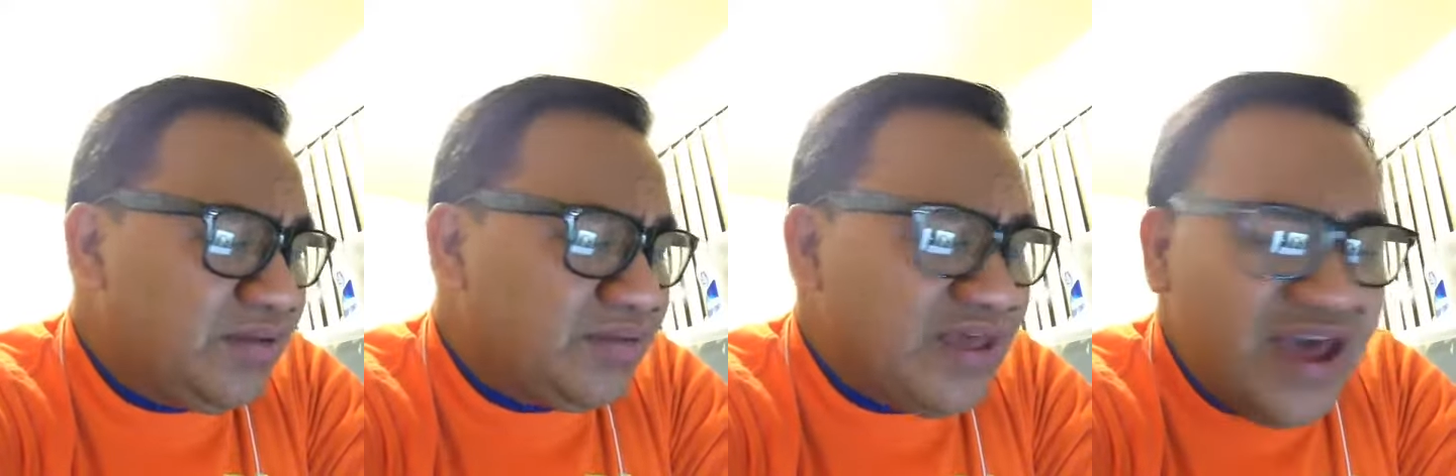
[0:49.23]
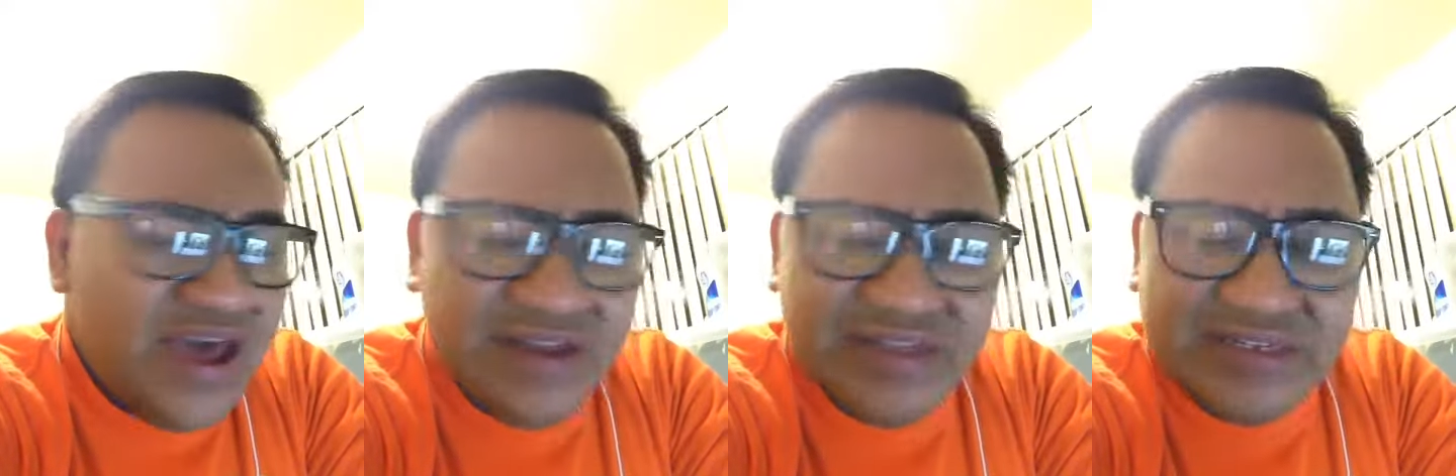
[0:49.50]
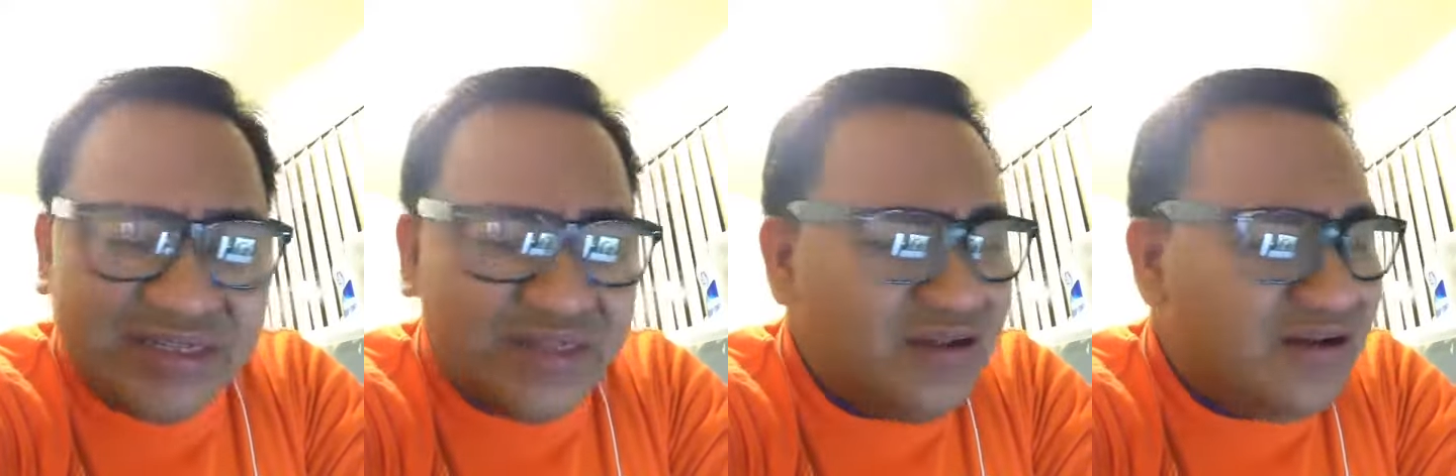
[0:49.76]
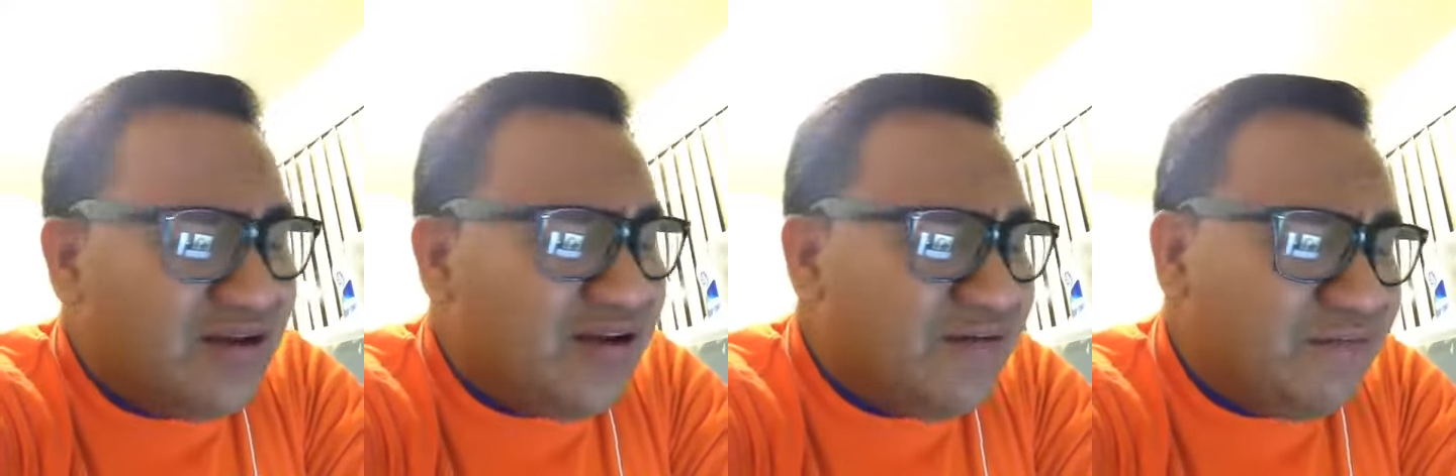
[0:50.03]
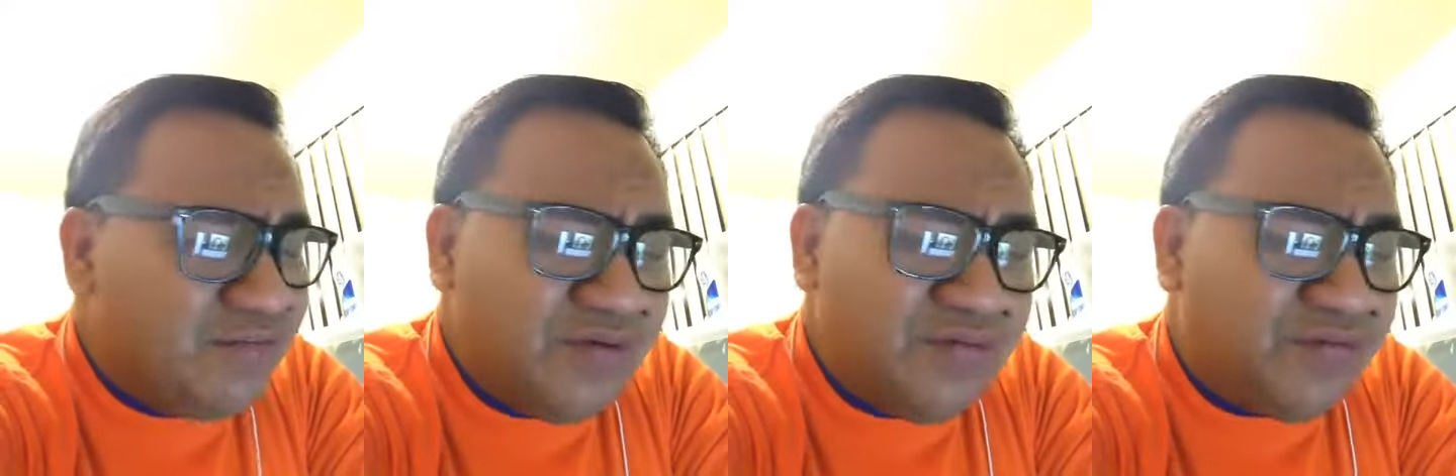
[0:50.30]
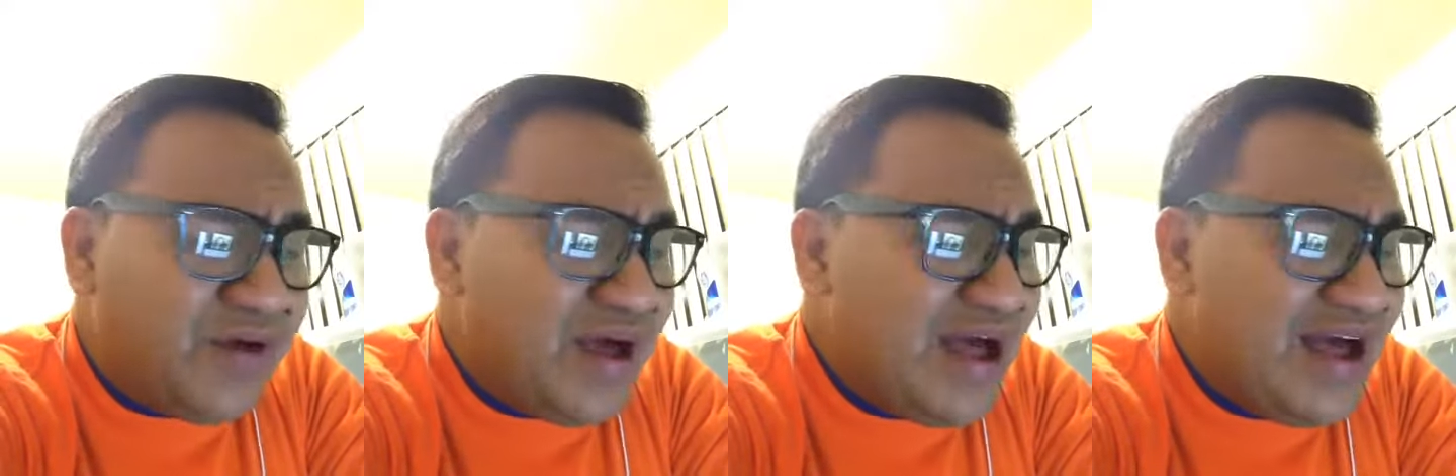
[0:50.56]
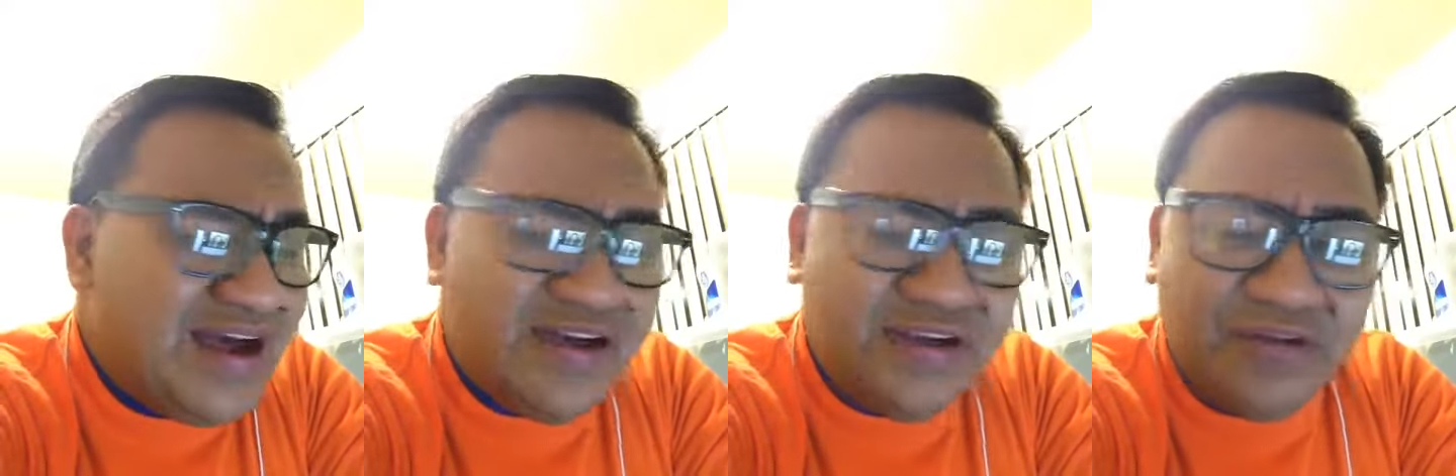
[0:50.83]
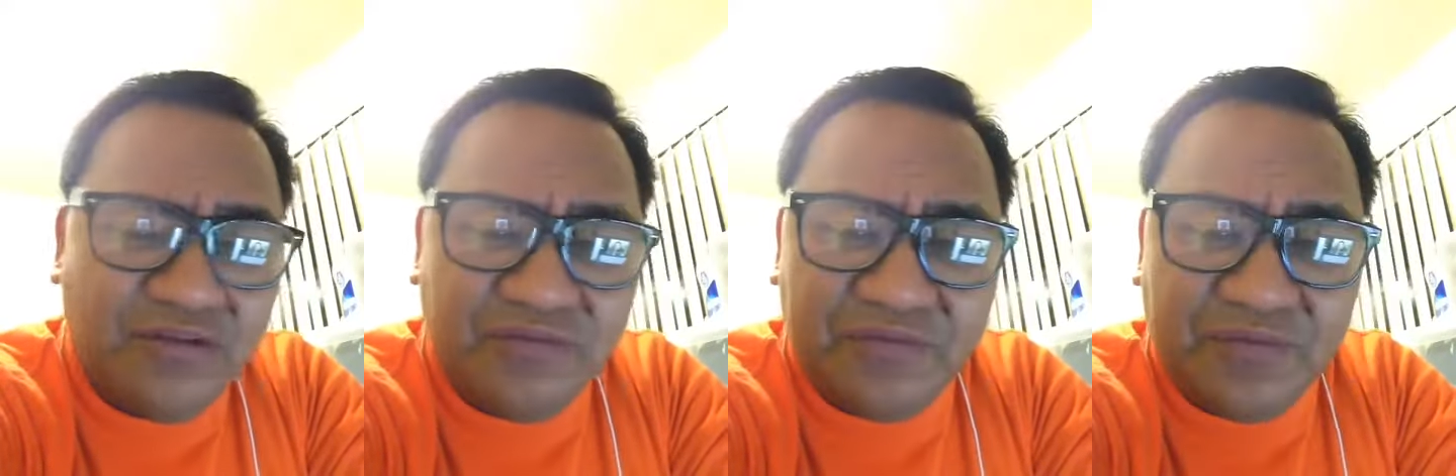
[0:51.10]
that it's love we're
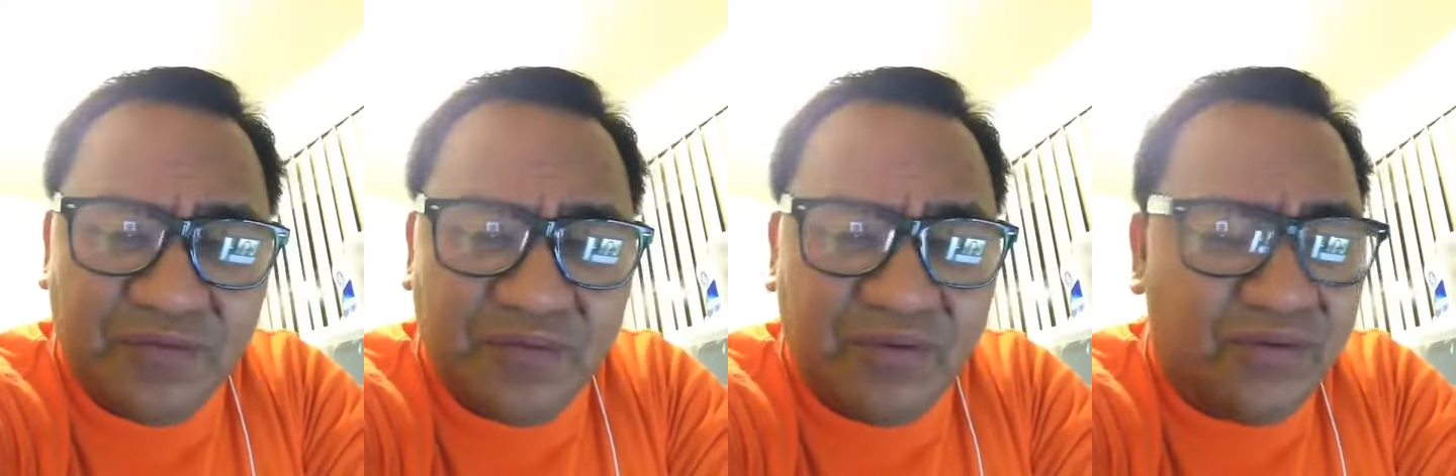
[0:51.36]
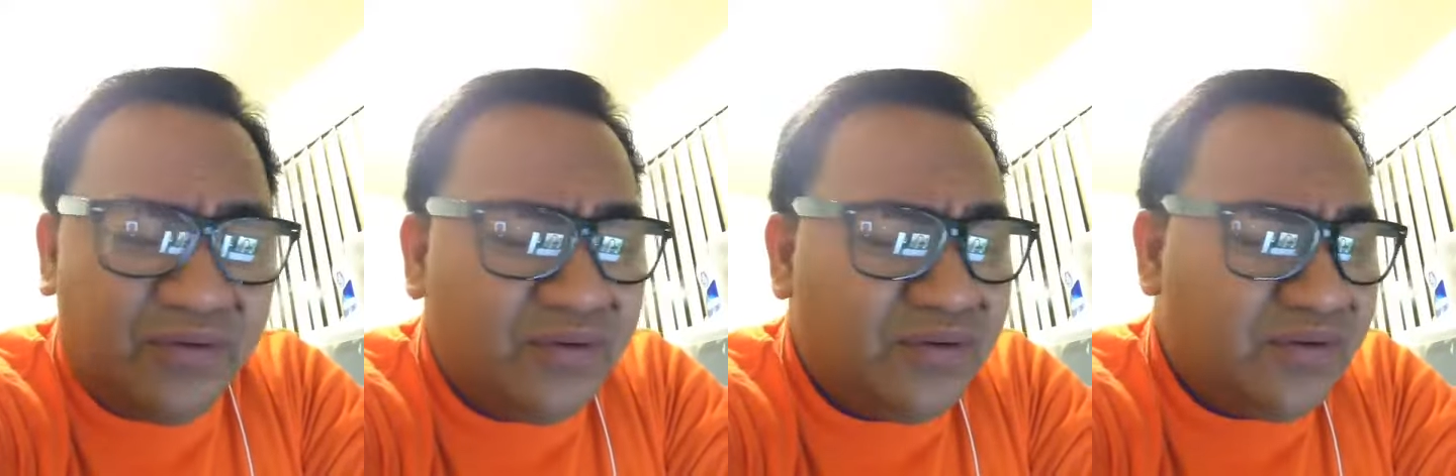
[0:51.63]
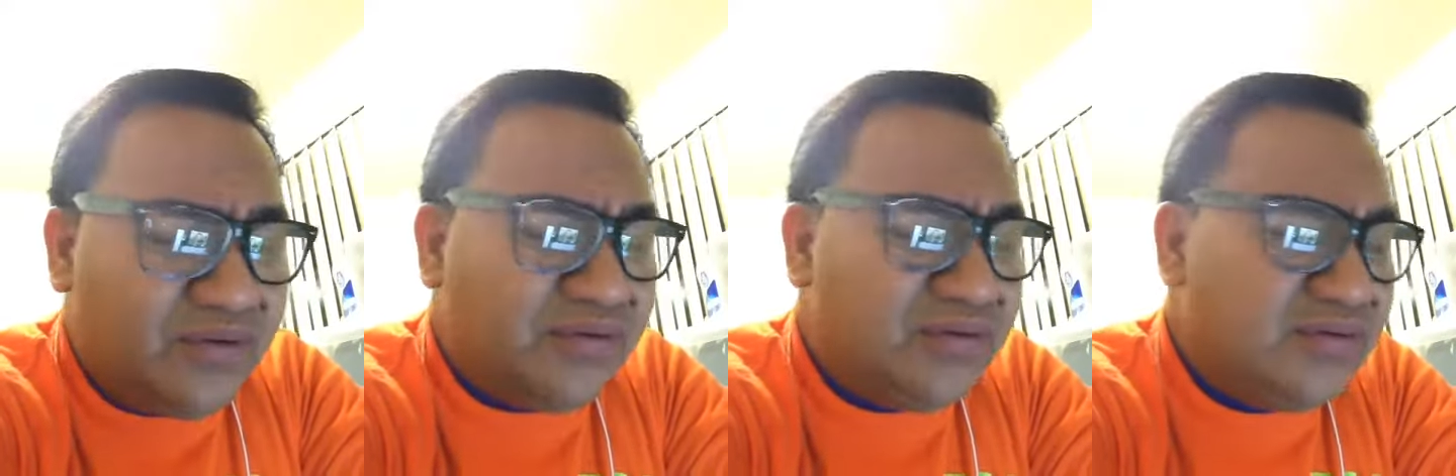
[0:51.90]
fighting for?